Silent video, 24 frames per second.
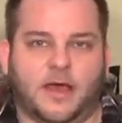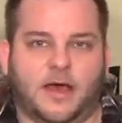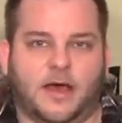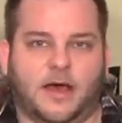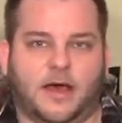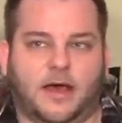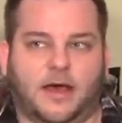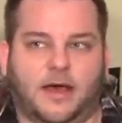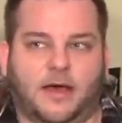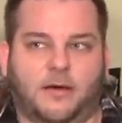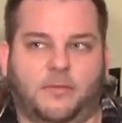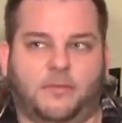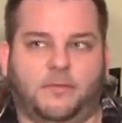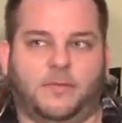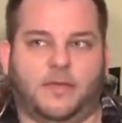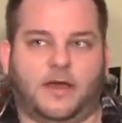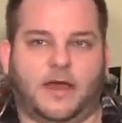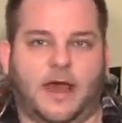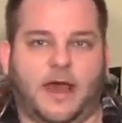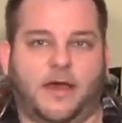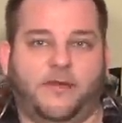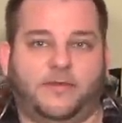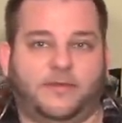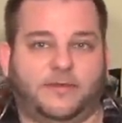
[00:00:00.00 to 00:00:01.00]
Um,
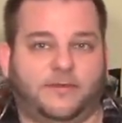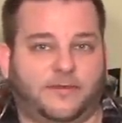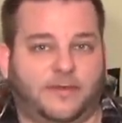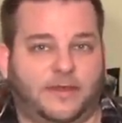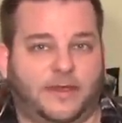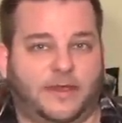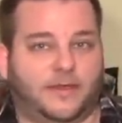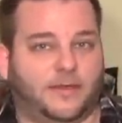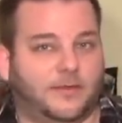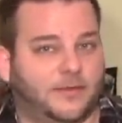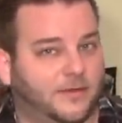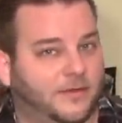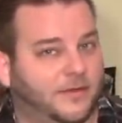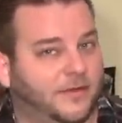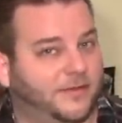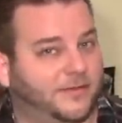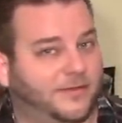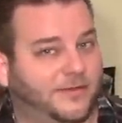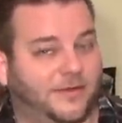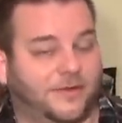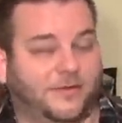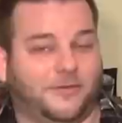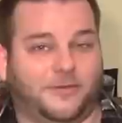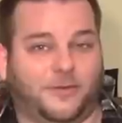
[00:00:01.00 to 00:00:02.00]
obviously,
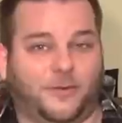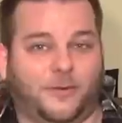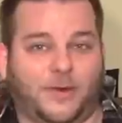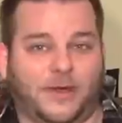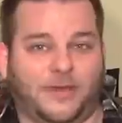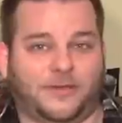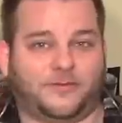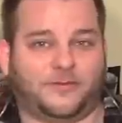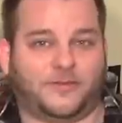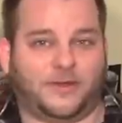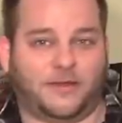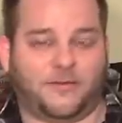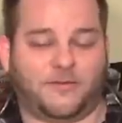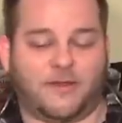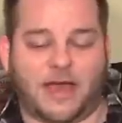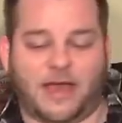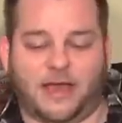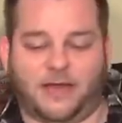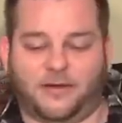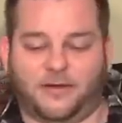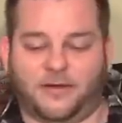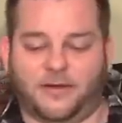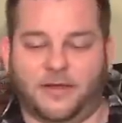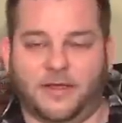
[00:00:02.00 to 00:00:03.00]
skilled equestrian
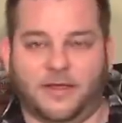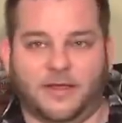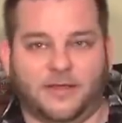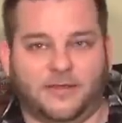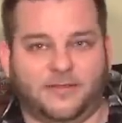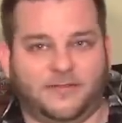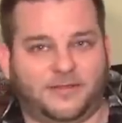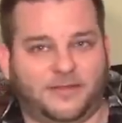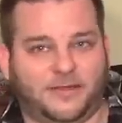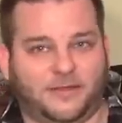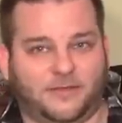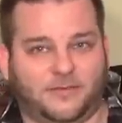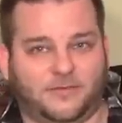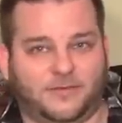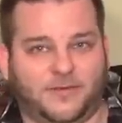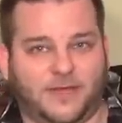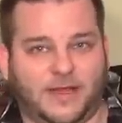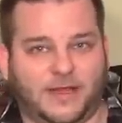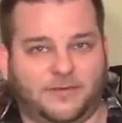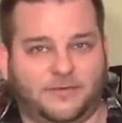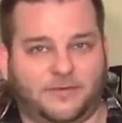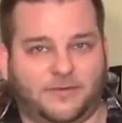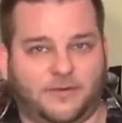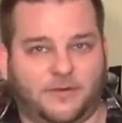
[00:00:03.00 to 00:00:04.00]
rider, skilled
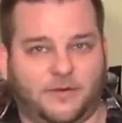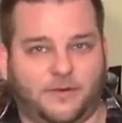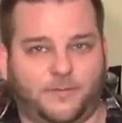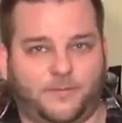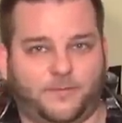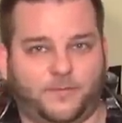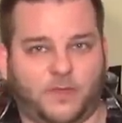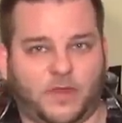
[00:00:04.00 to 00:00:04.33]
fencer.